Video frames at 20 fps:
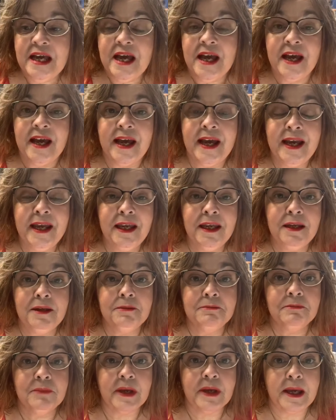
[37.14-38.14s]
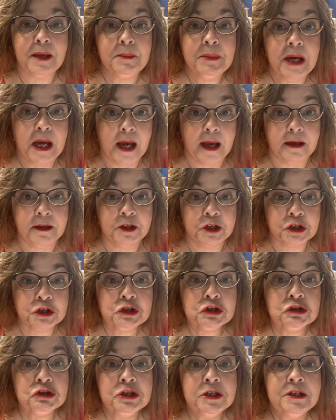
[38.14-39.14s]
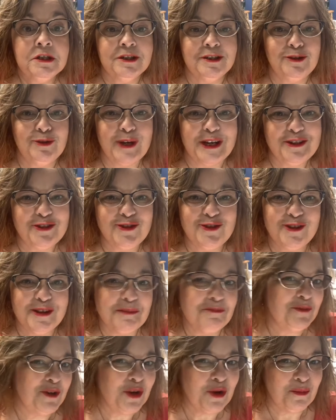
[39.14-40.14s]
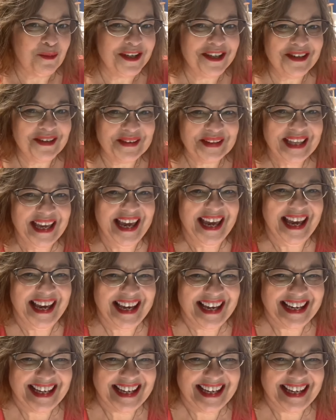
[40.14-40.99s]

I'm a hugger. You guys that know me know that.